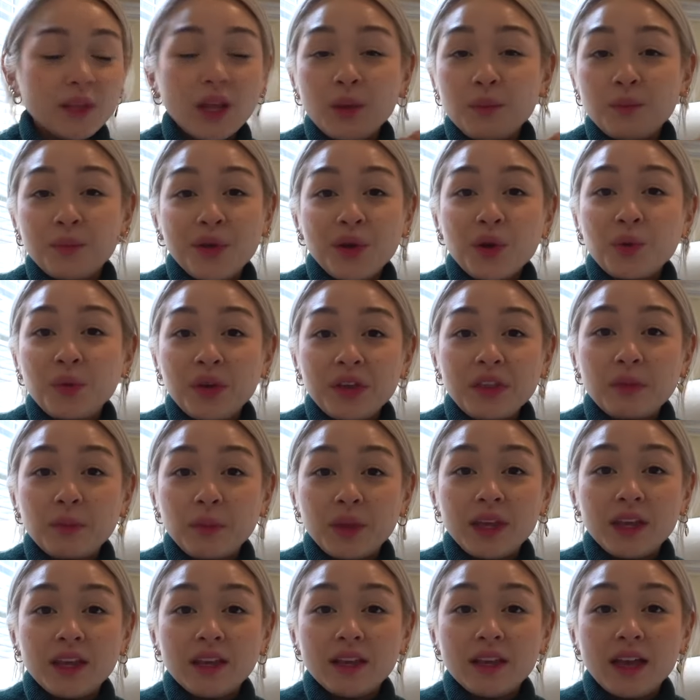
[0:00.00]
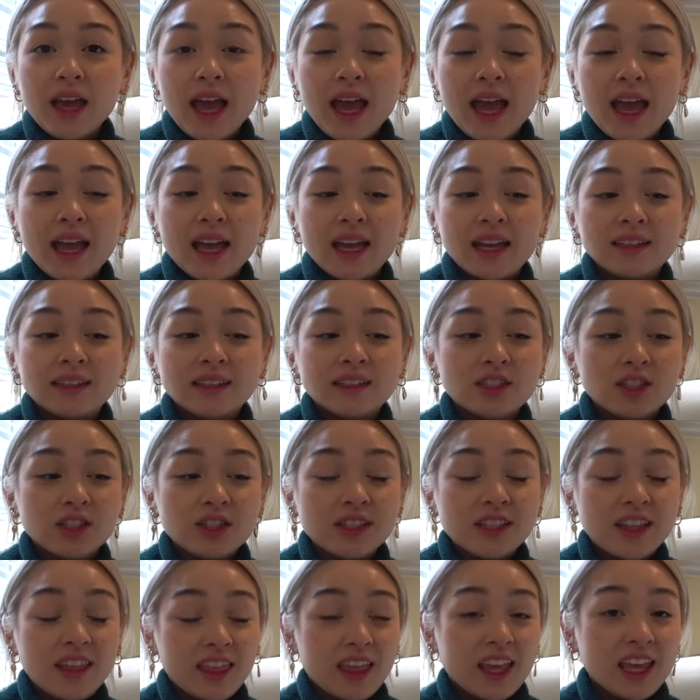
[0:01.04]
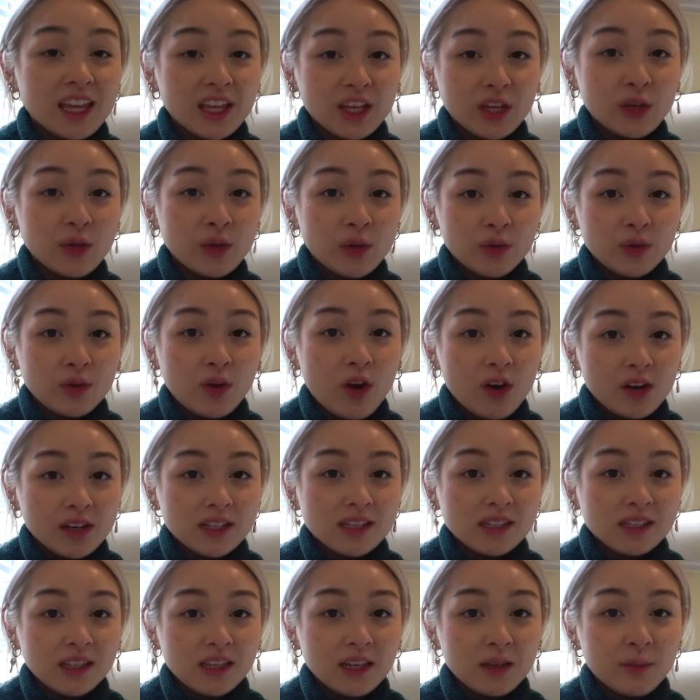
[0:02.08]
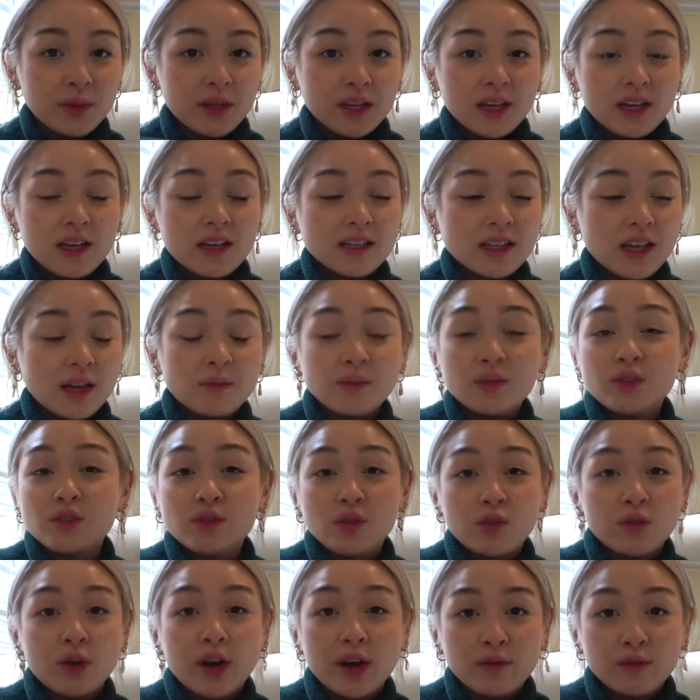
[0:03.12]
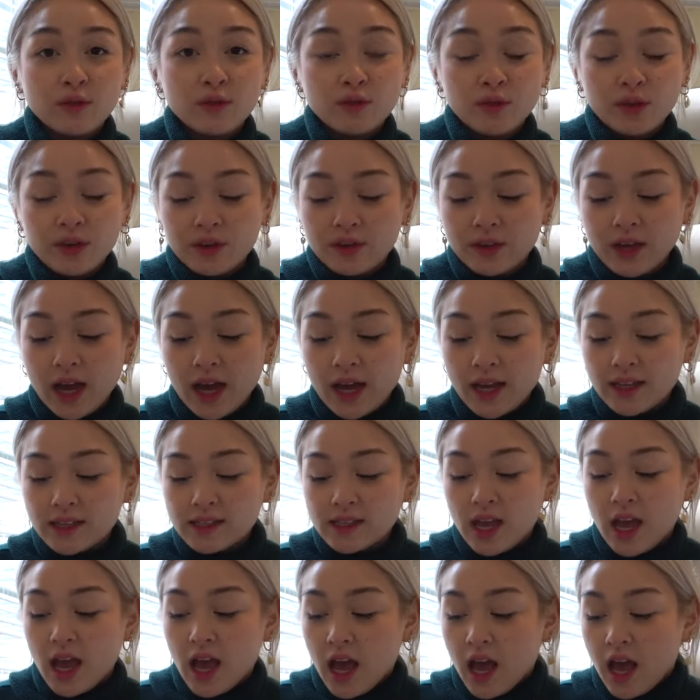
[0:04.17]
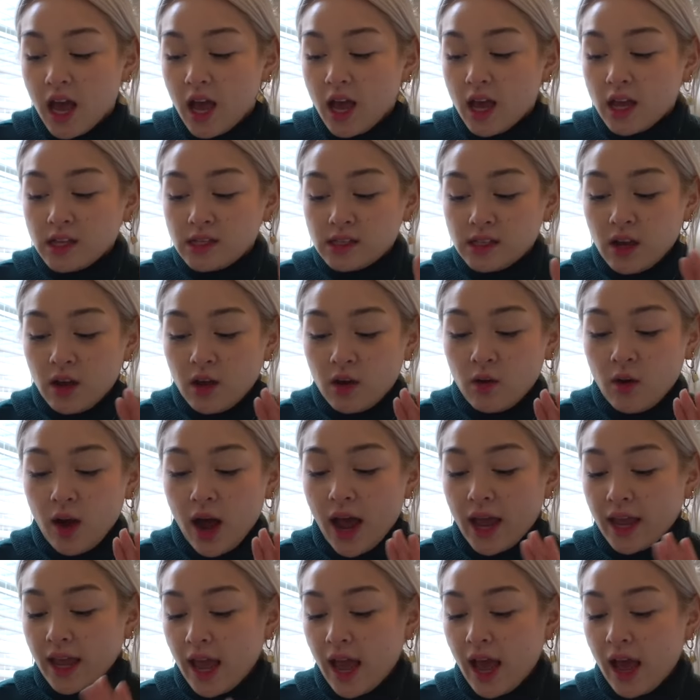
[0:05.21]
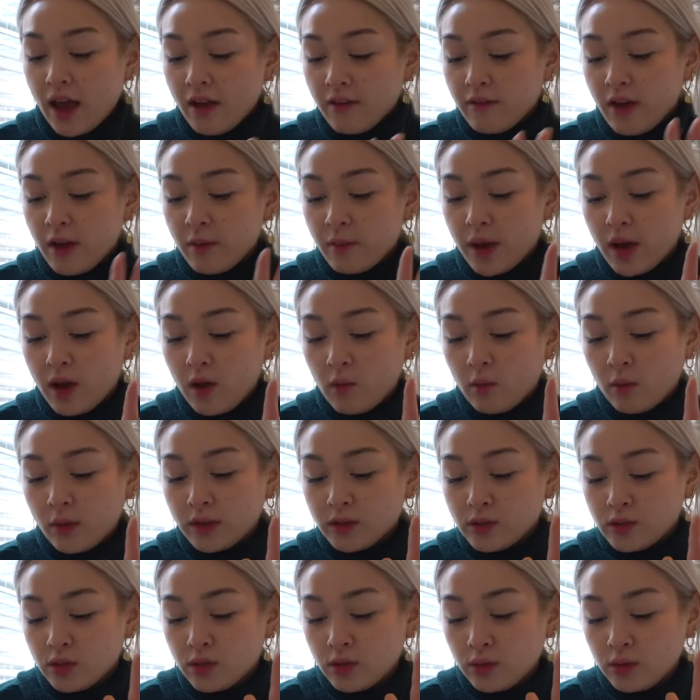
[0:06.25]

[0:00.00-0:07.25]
bear with me and just thank you, honestly, because I'm so grateful for you guys. So I have about 5